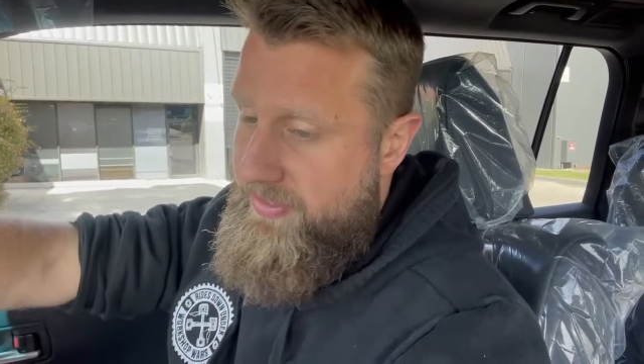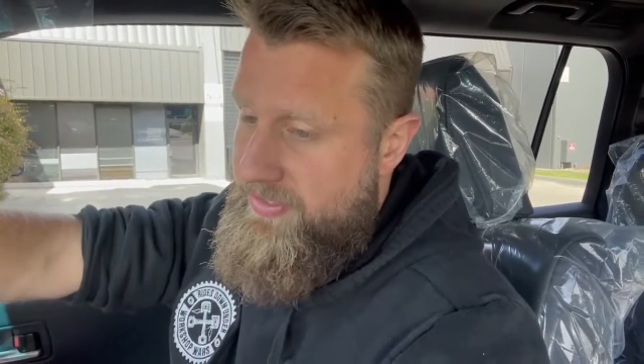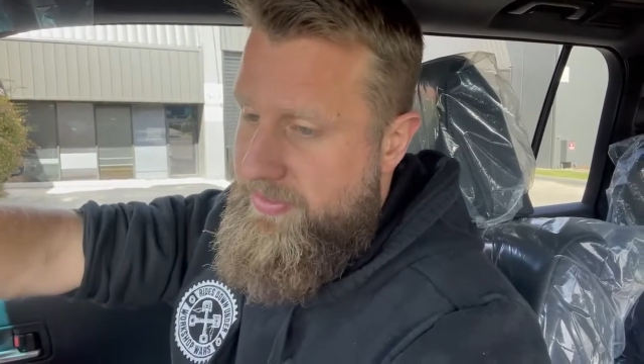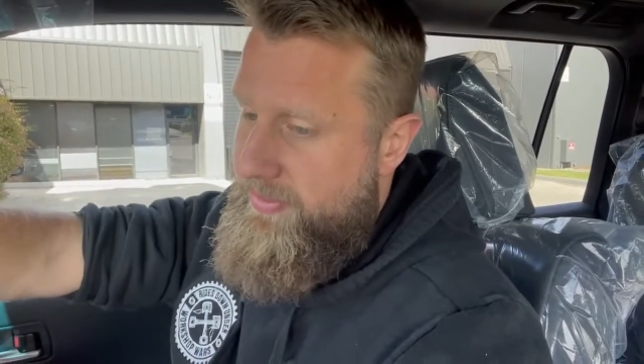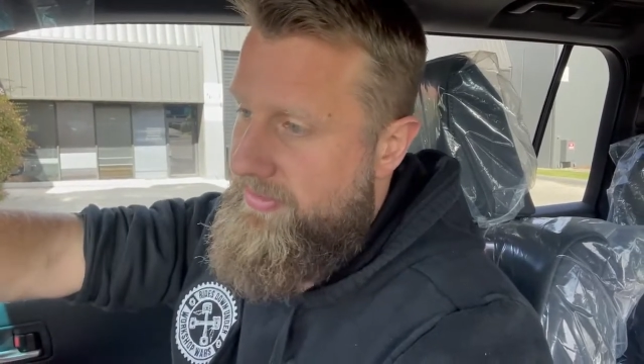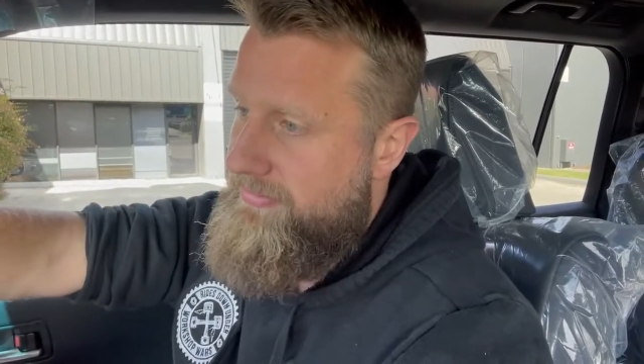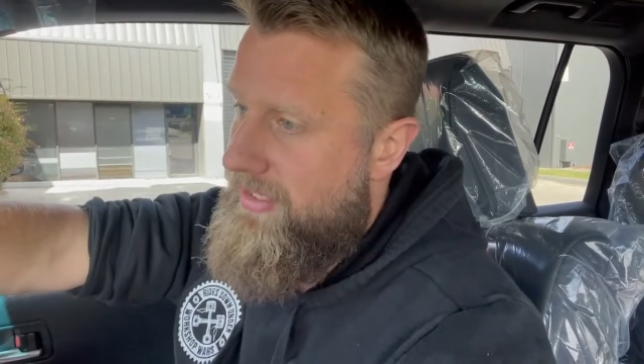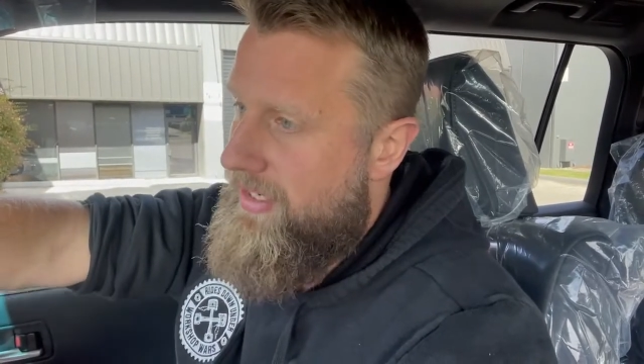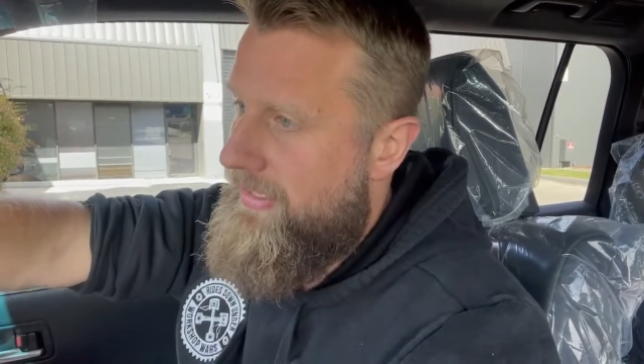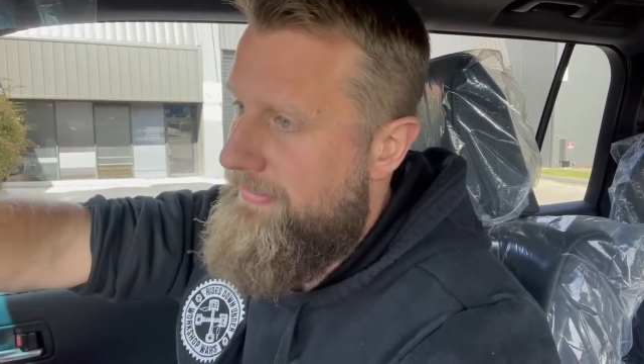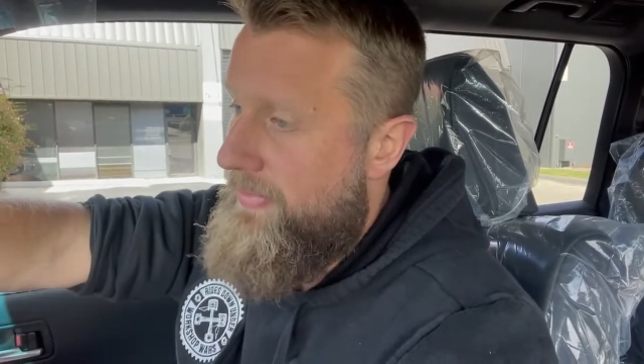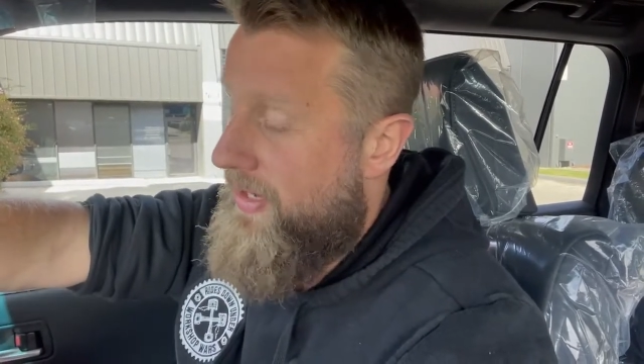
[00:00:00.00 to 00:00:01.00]
to it.
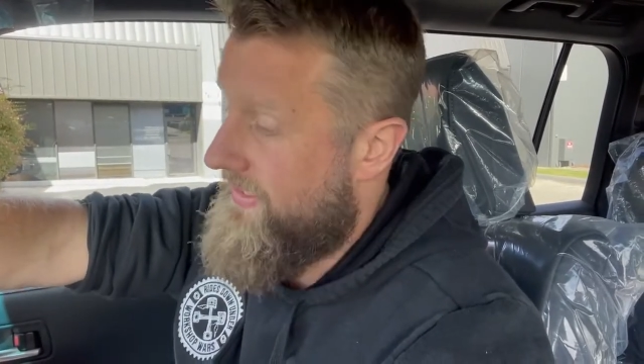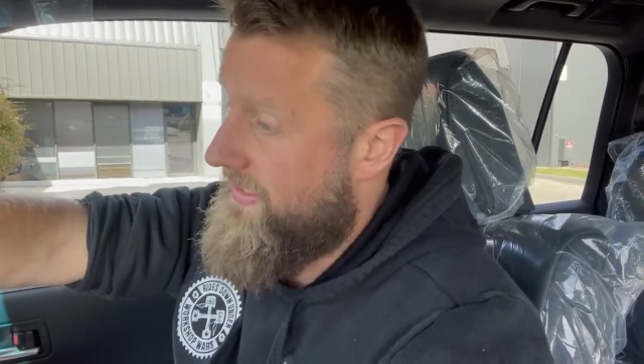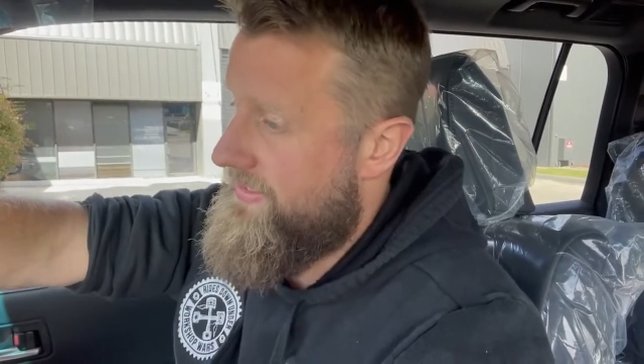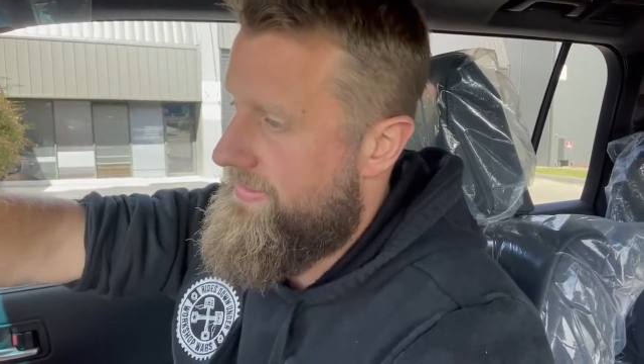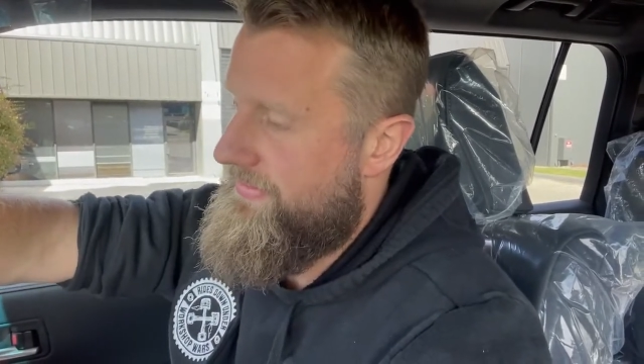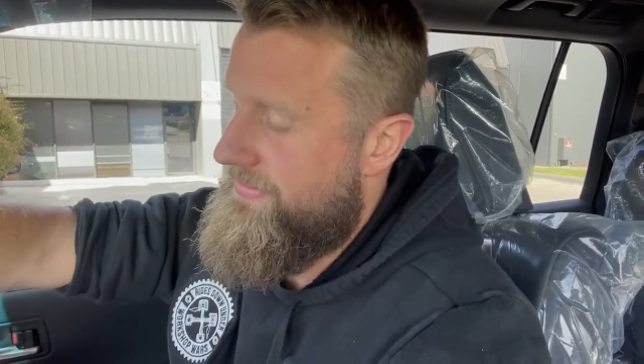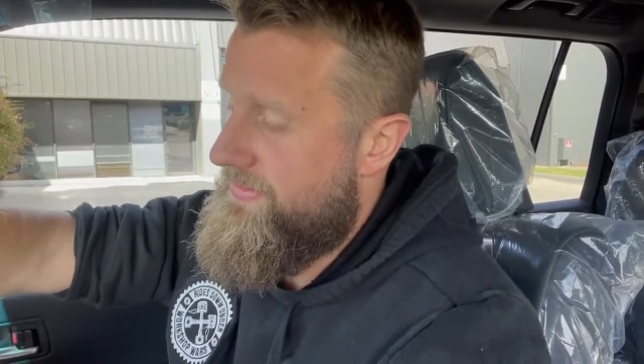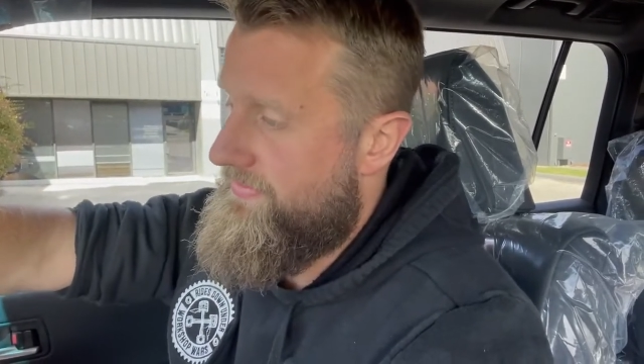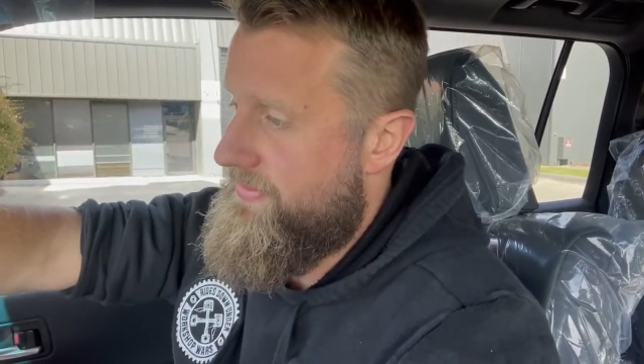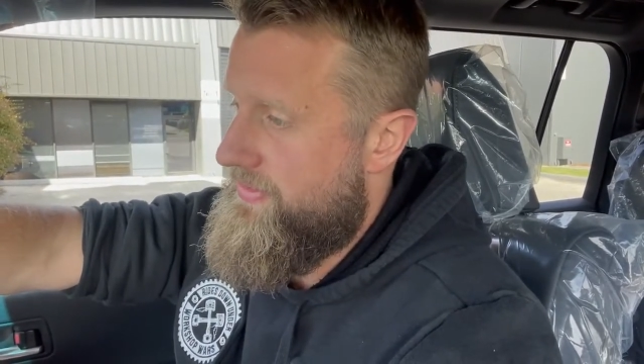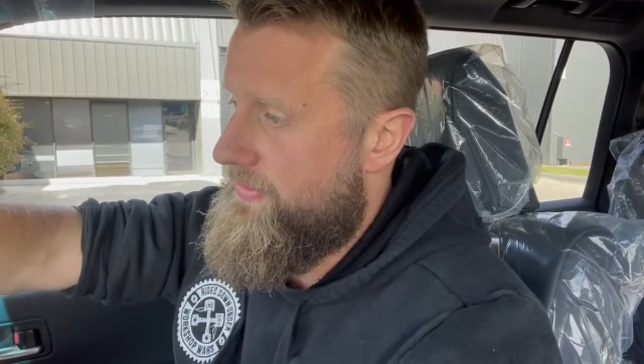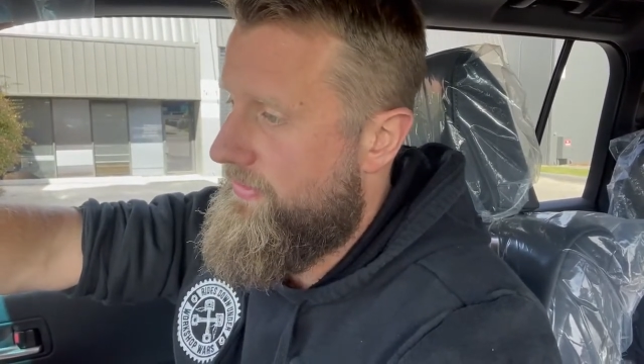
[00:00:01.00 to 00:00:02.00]
Um, I can't tell the
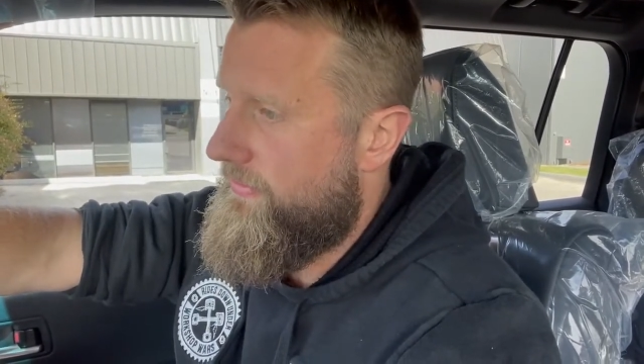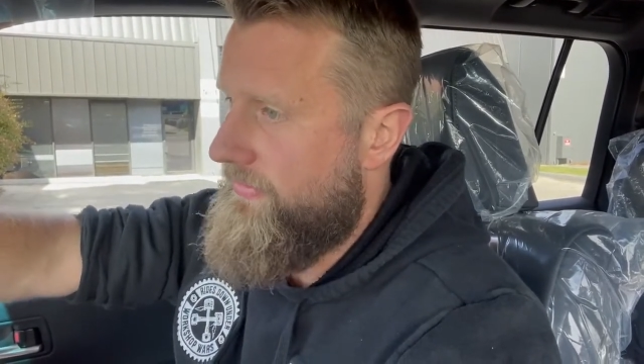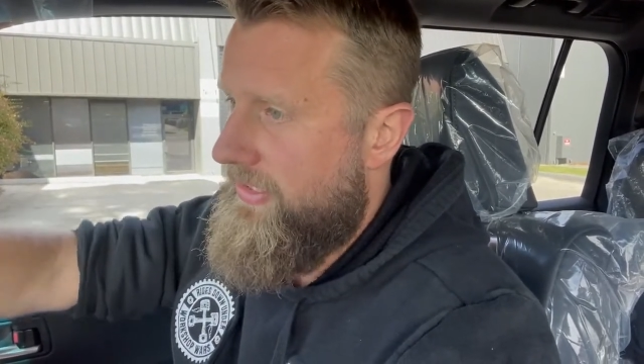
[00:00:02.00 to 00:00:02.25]
difference at all.